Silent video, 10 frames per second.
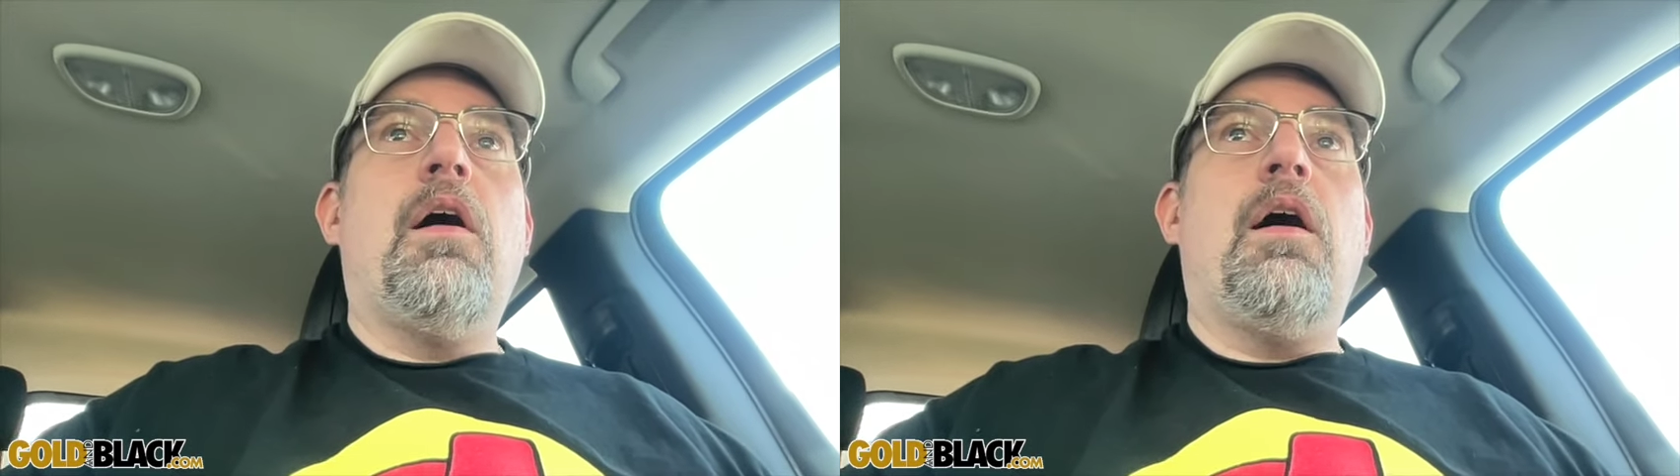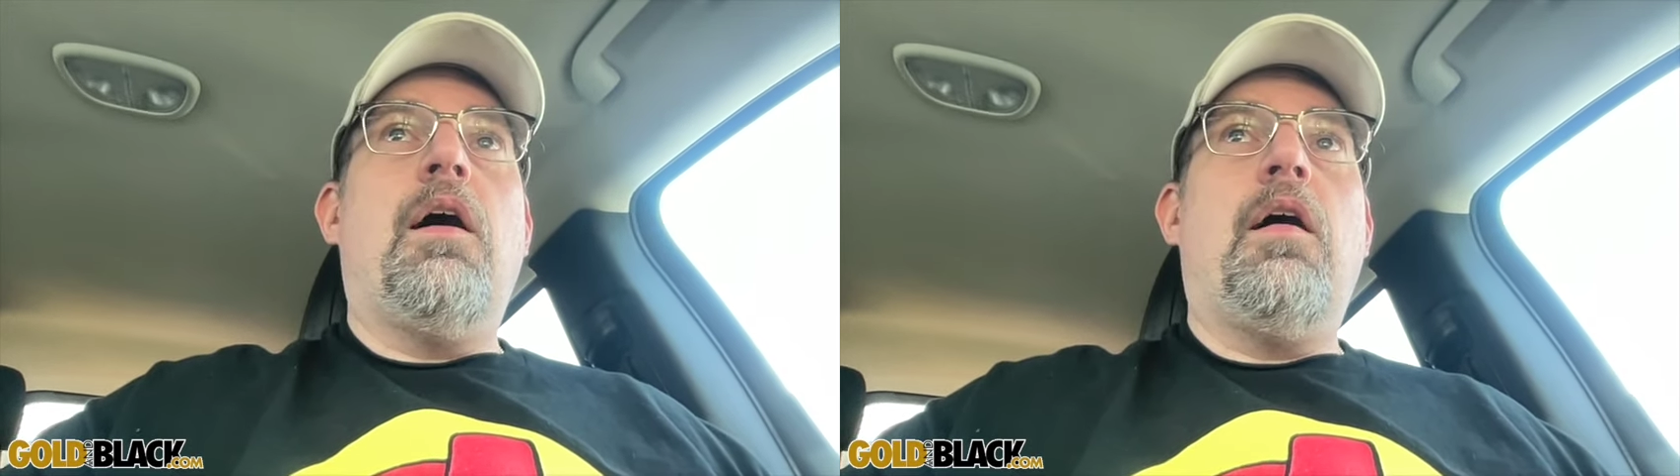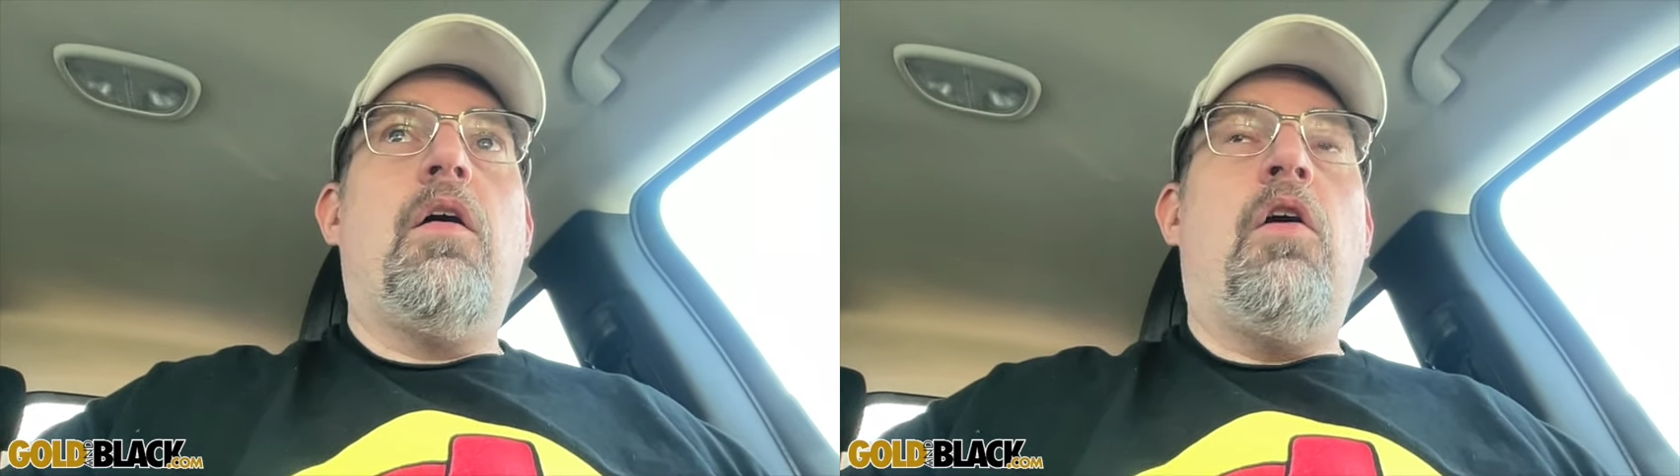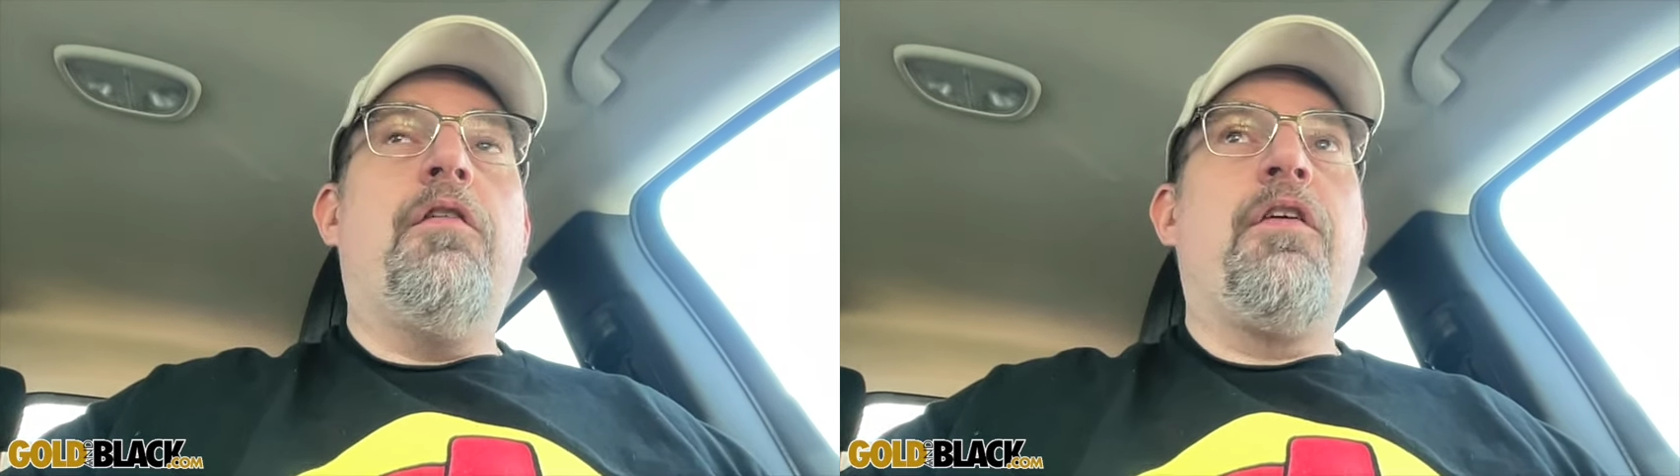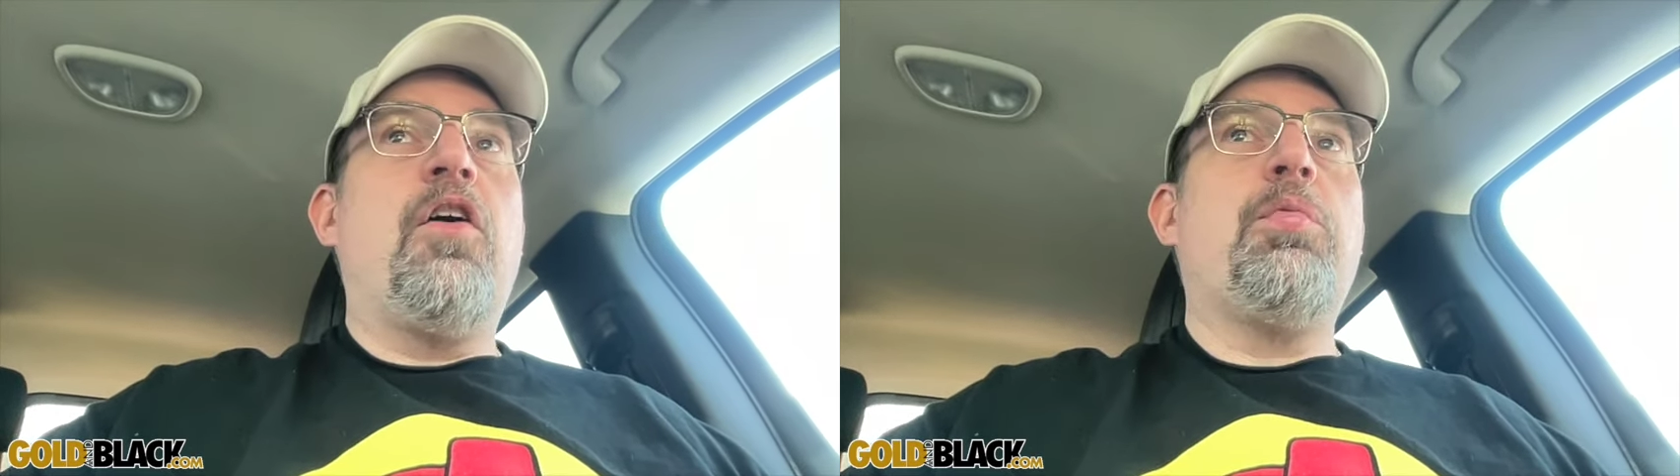Uh, all
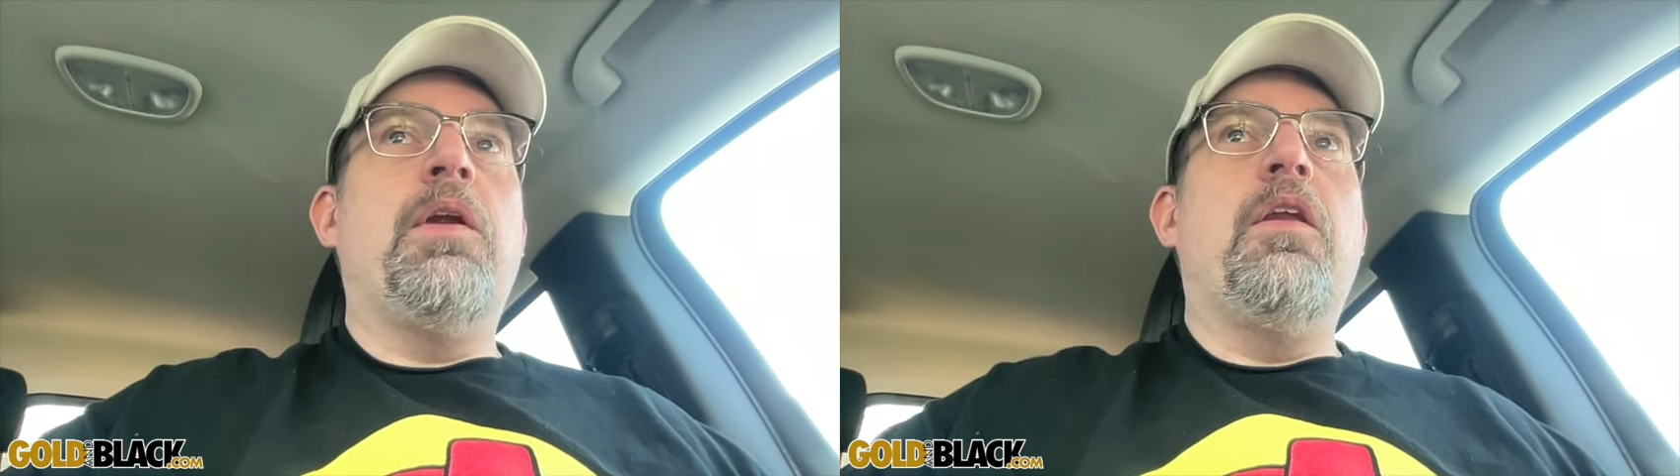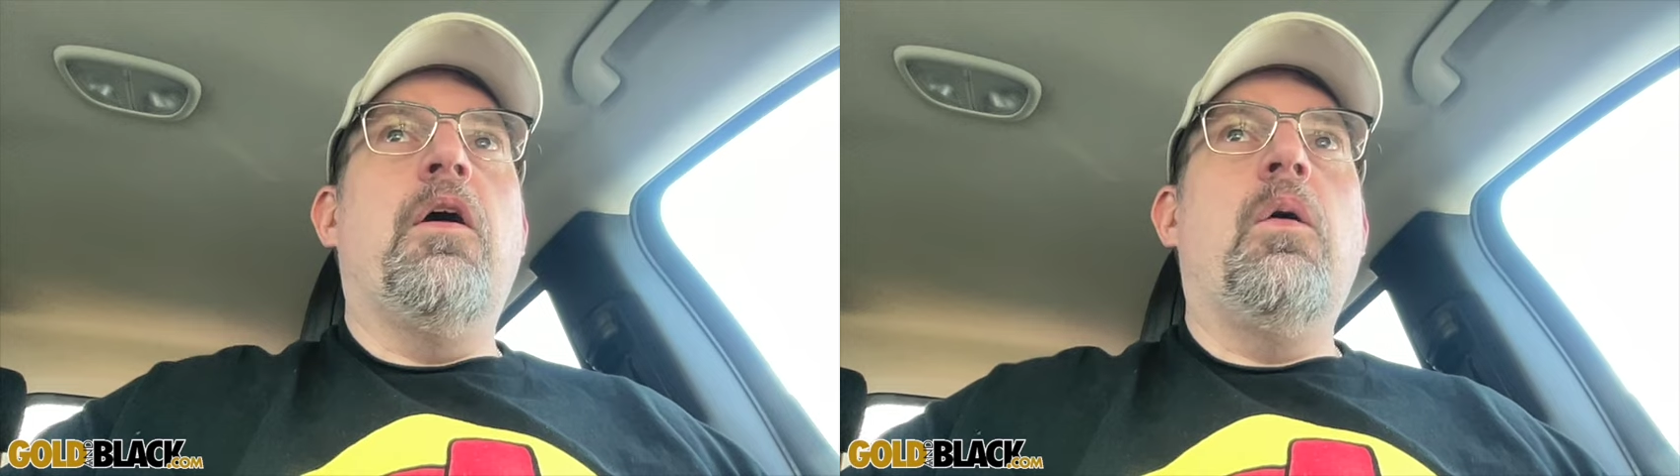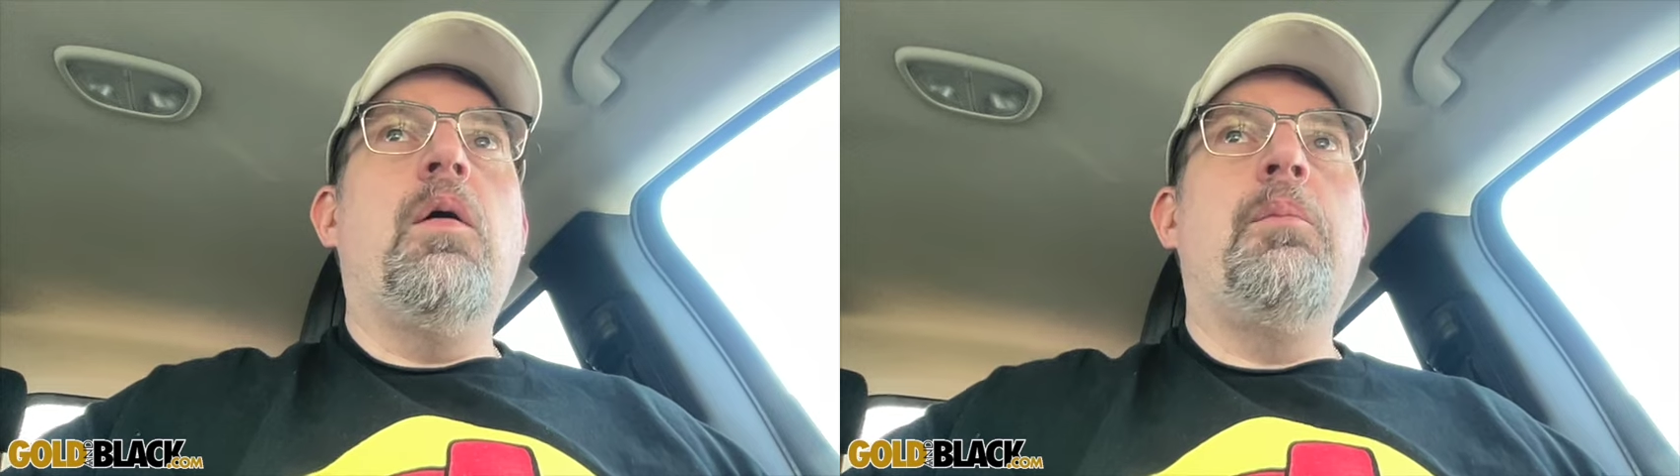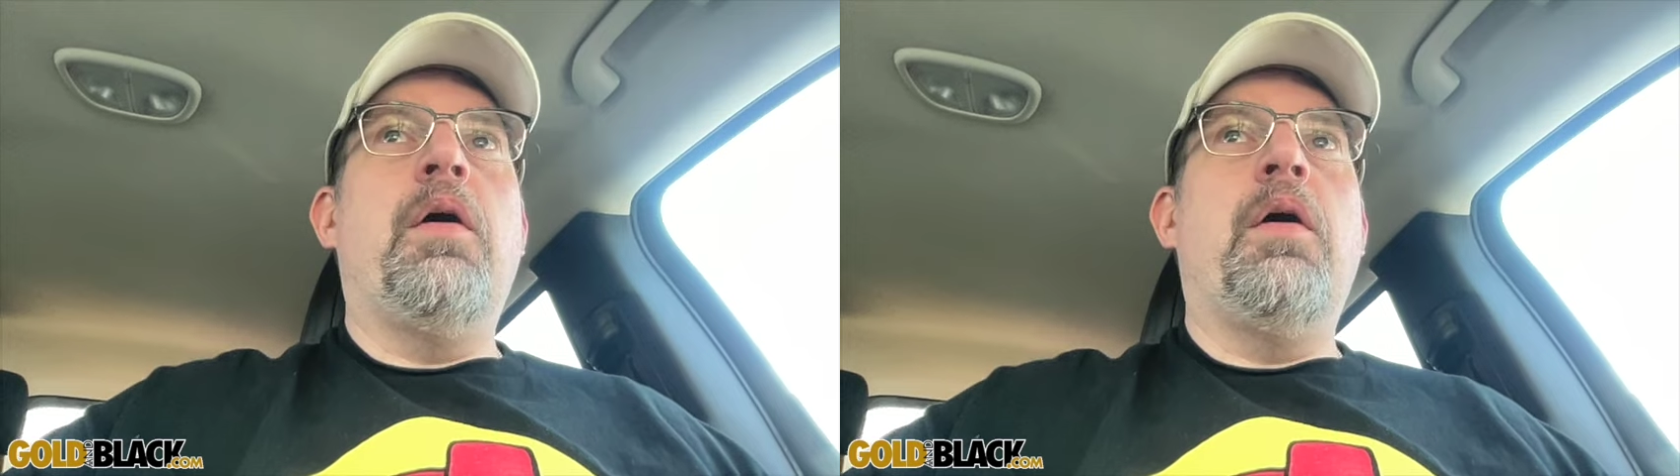freshmen do,